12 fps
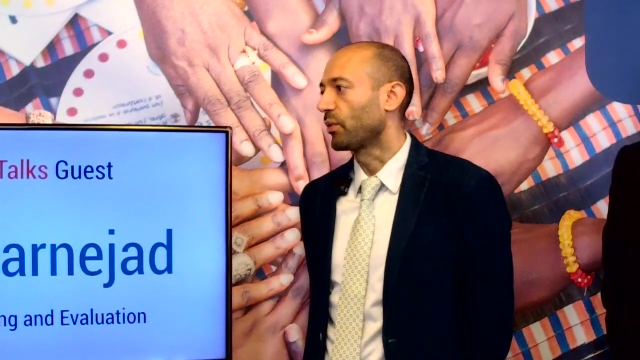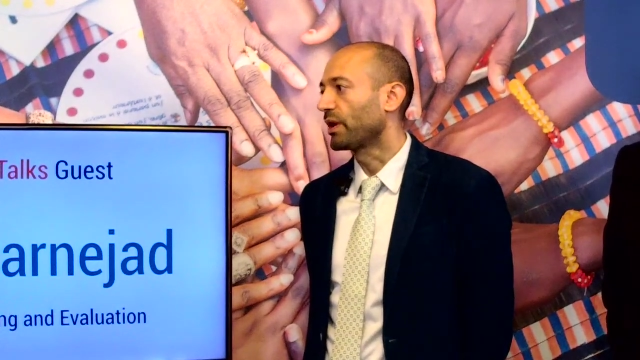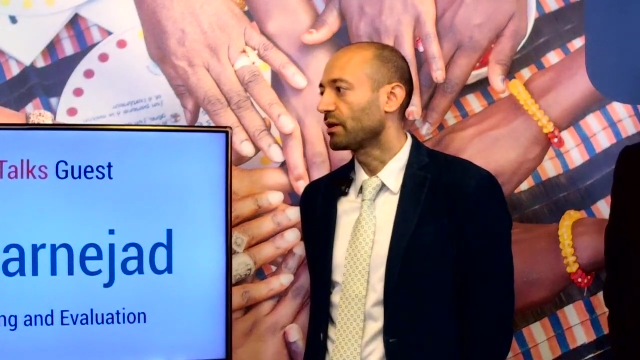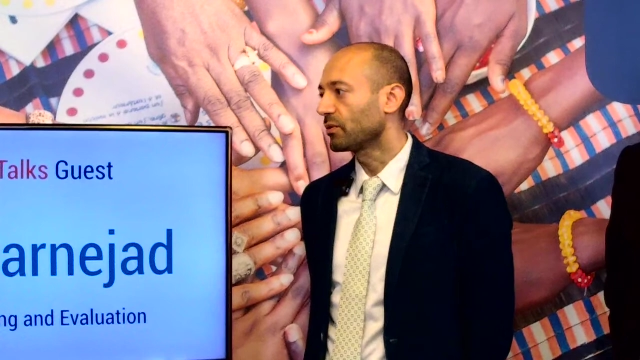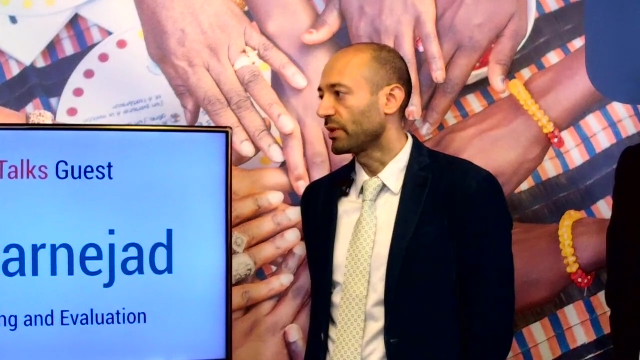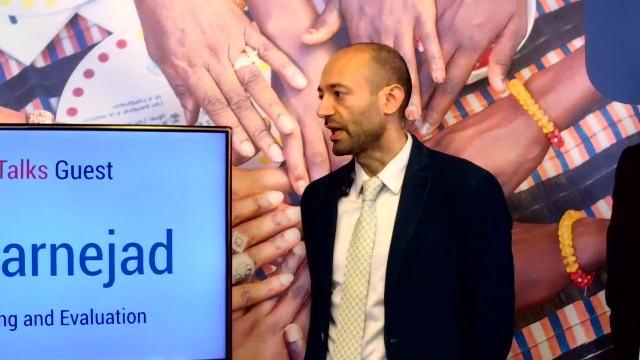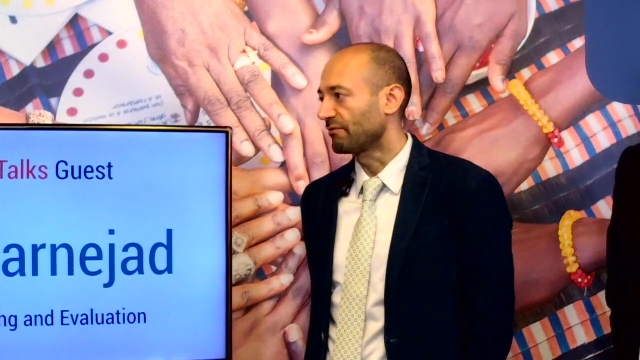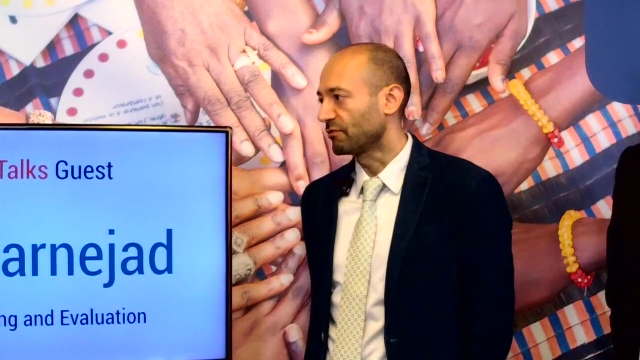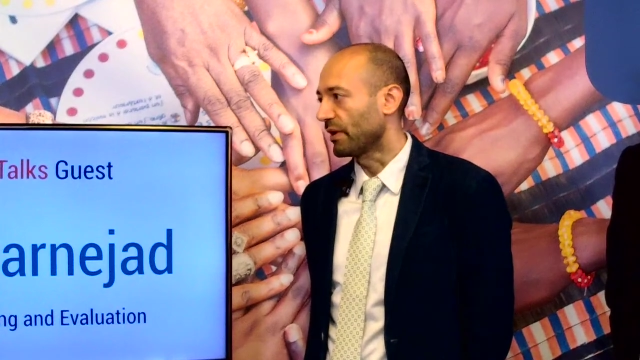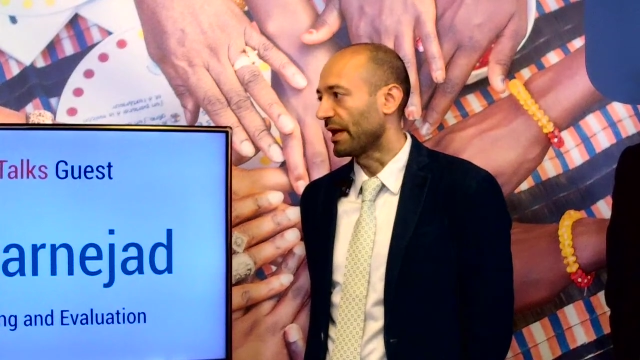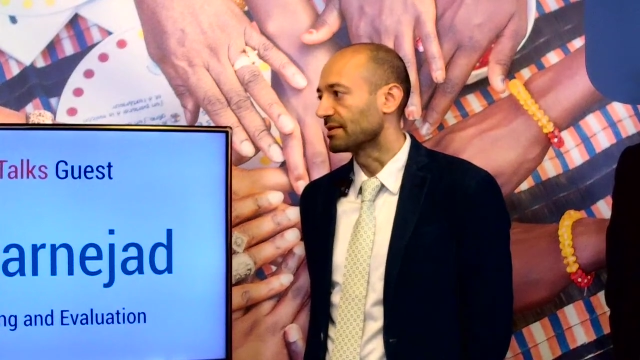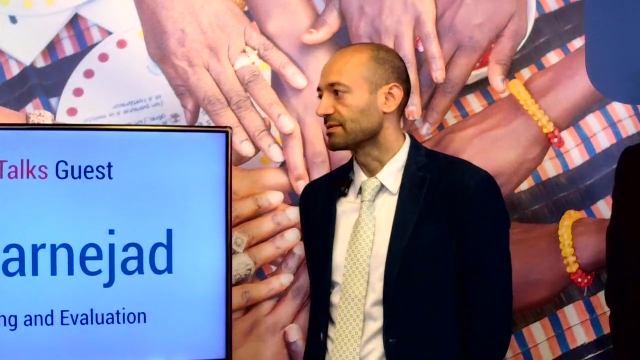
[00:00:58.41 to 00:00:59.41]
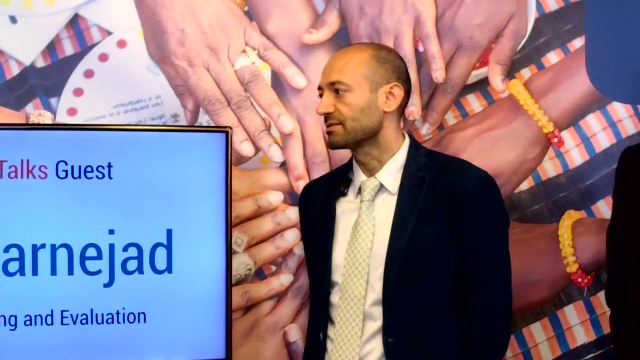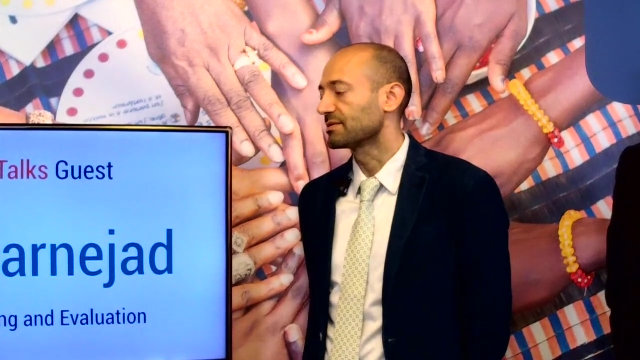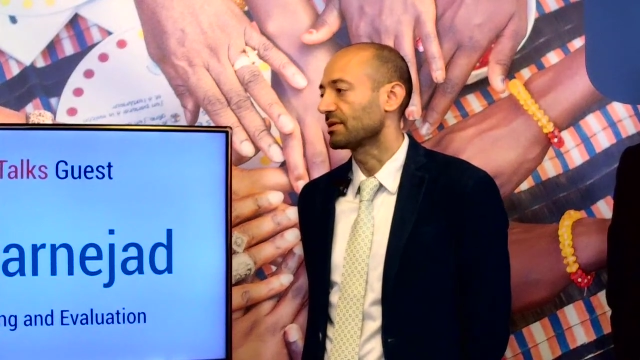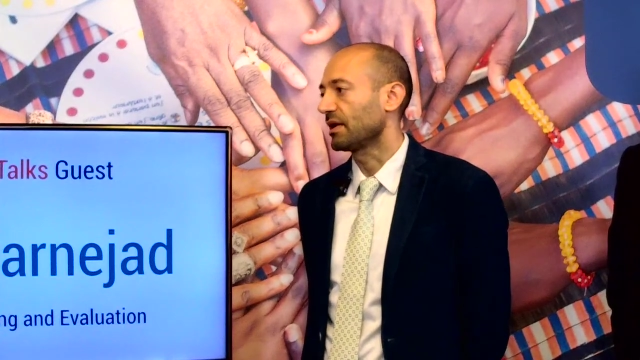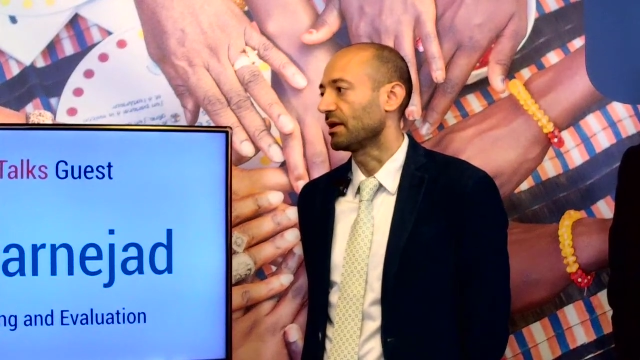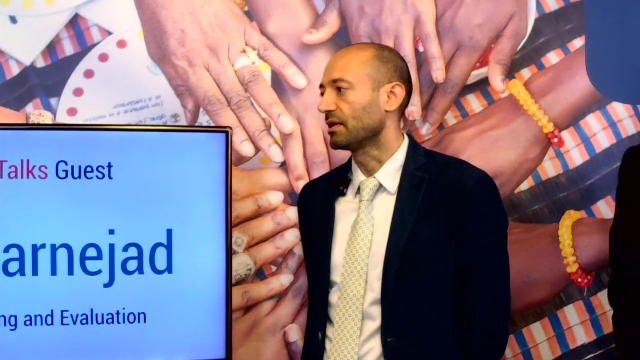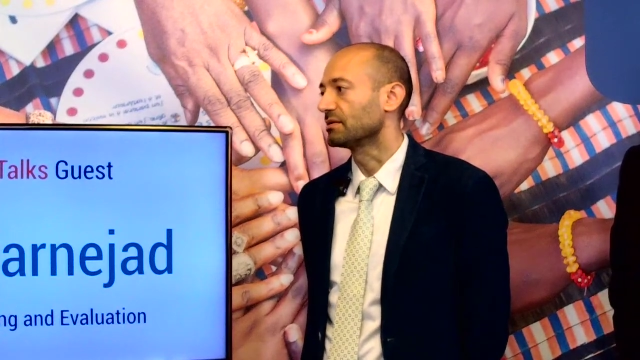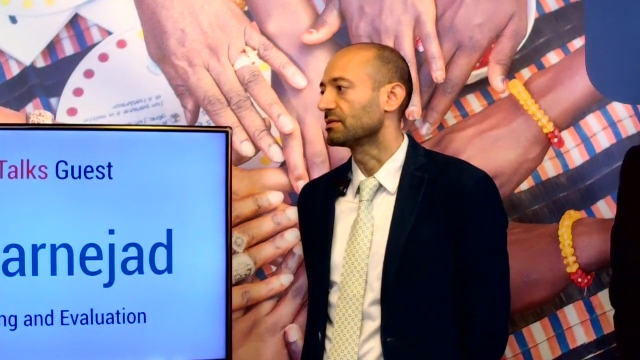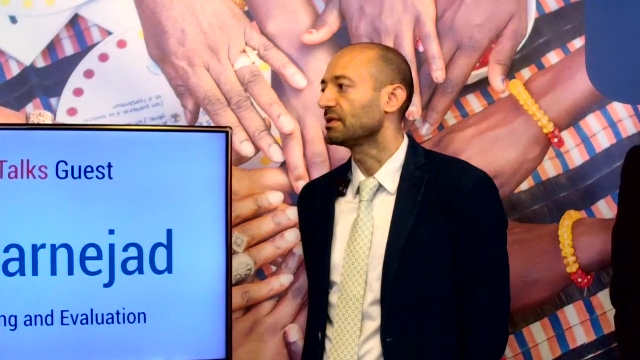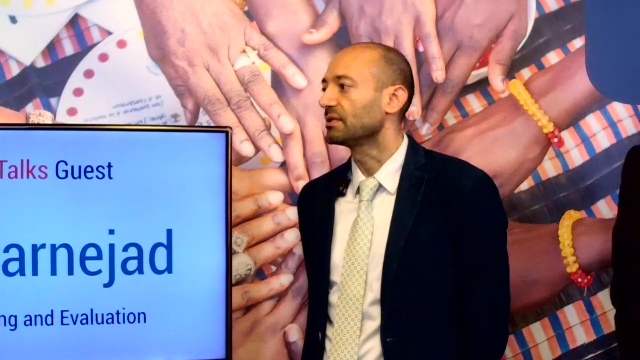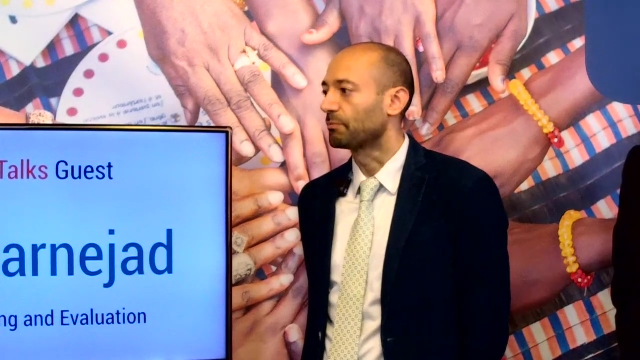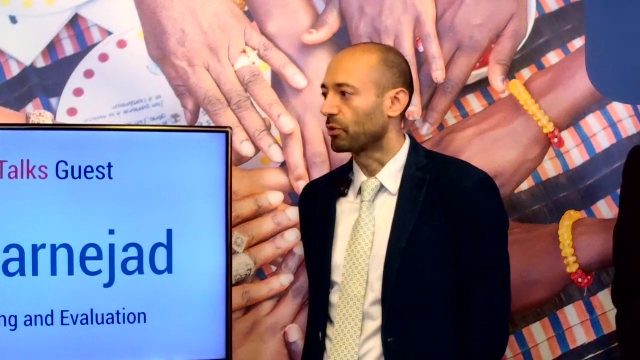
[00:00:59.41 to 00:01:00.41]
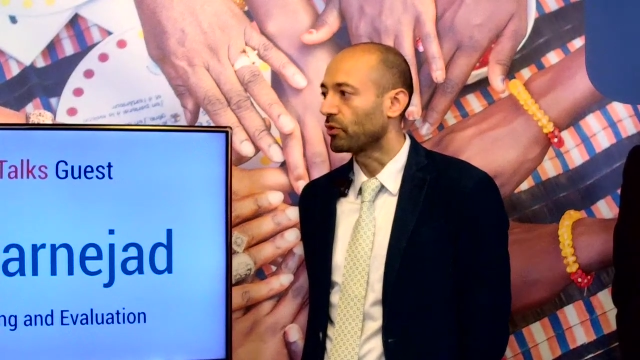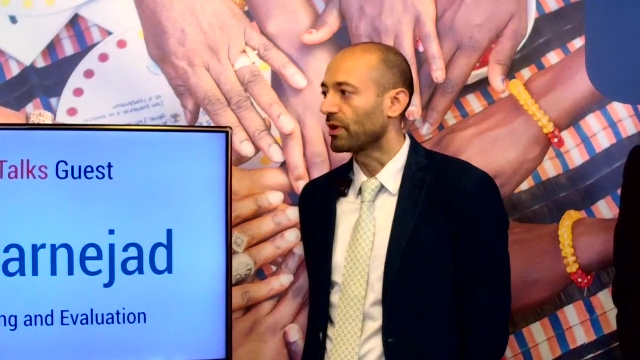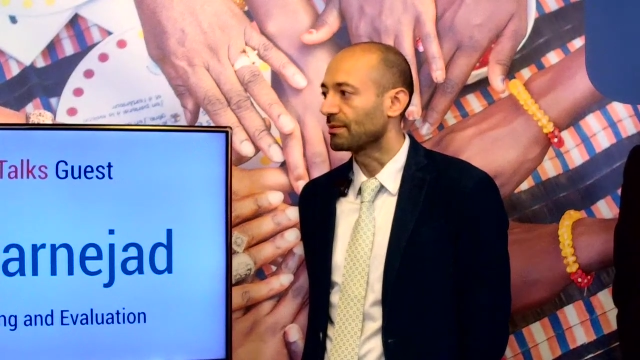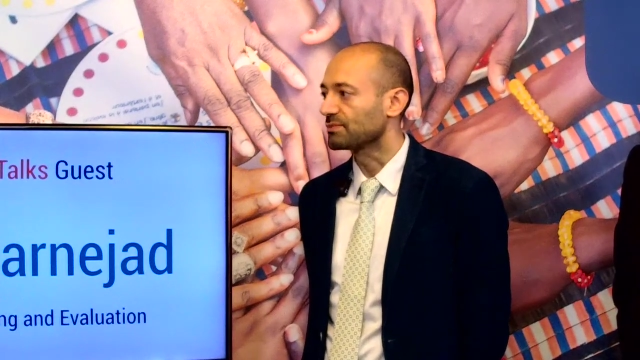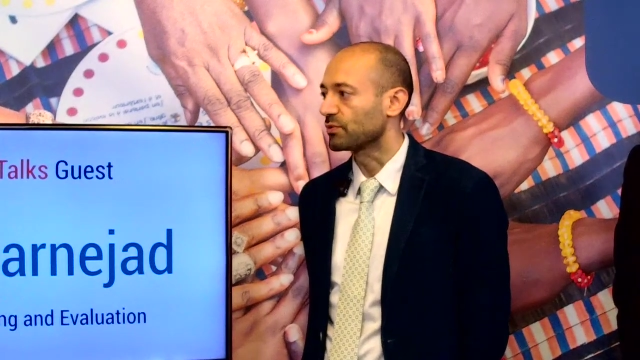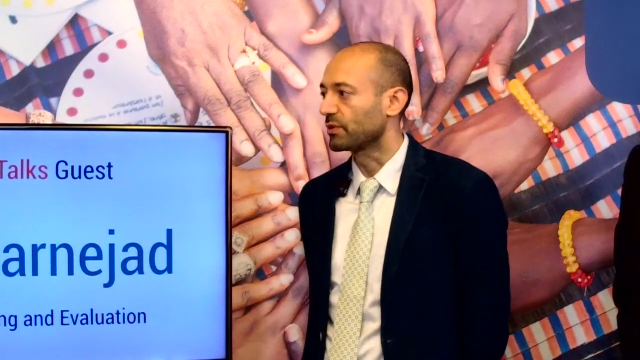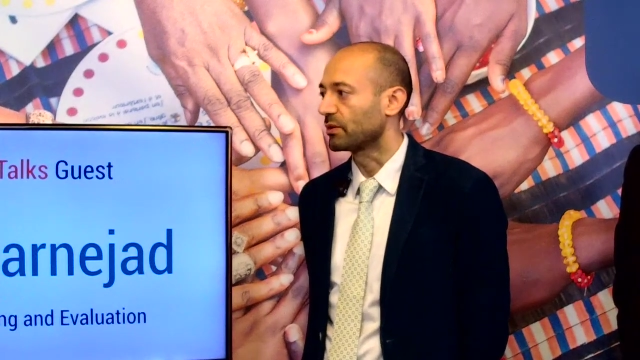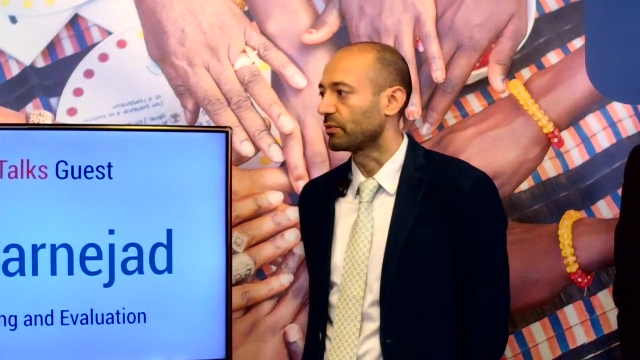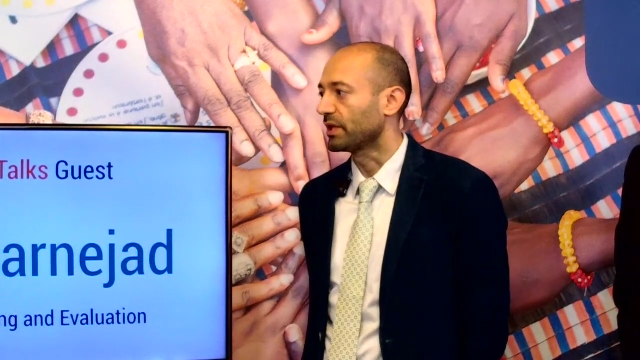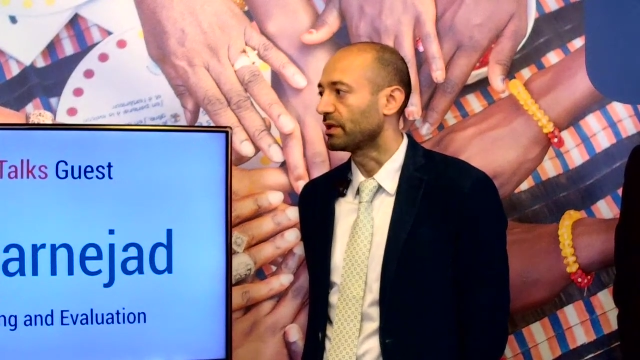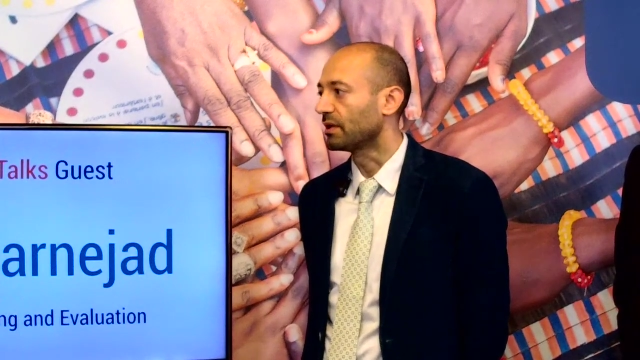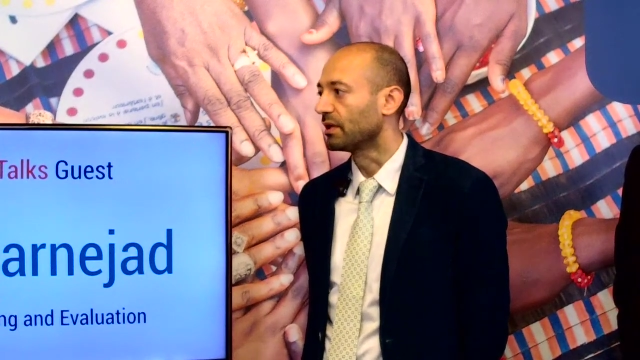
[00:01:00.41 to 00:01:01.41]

where we have grants and in the programs where we